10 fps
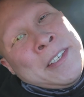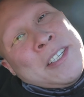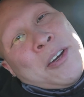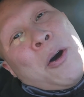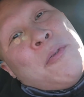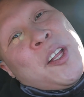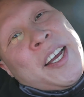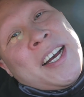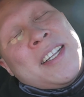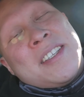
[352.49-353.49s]
So hopefully I
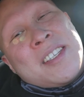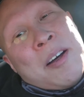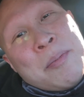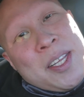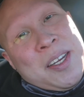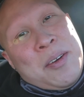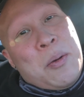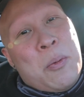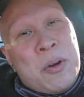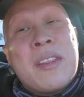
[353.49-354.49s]
got something
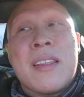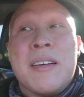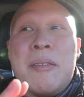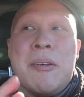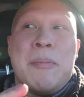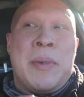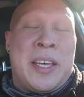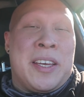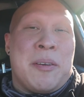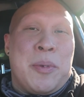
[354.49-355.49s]
worth
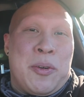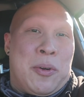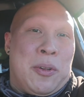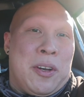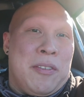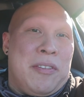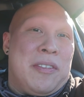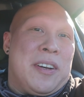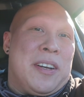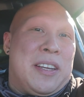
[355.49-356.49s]
making a B-roll
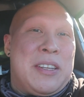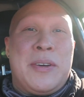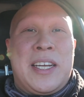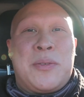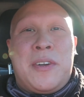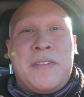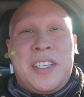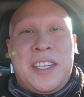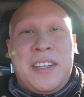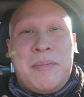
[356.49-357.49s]
of. You guys would have
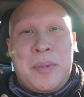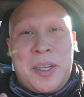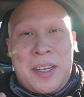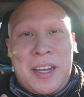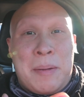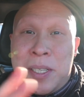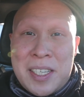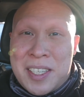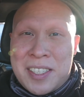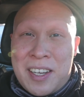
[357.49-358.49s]
seen it, but I'm
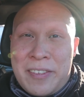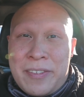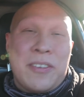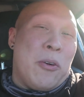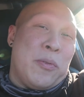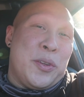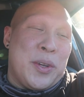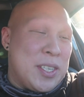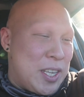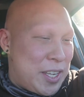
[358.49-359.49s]
testing stuff. Hopefully you
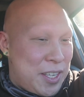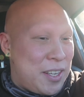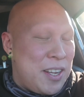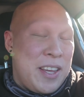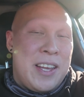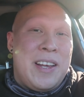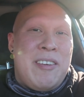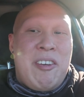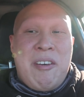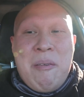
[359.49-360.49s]
guys like it.
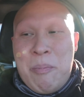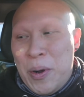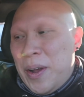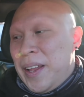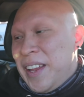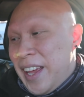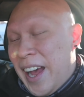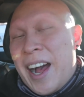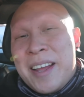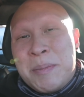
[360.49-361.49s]
But
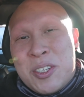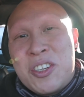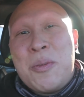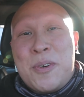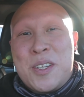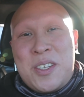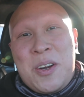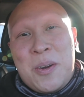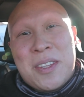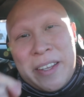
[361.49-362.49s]
yeah, I am super
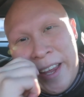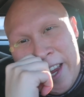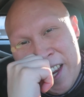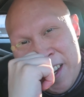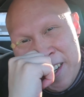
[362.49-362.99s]
stoked, and